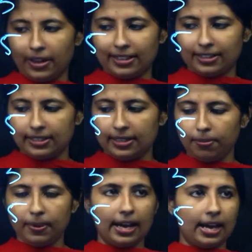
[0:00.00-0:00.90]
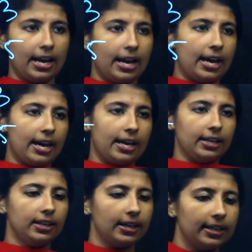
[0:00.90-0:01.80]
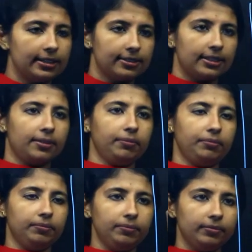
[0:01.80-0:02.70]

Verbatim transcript: HCF and LCM.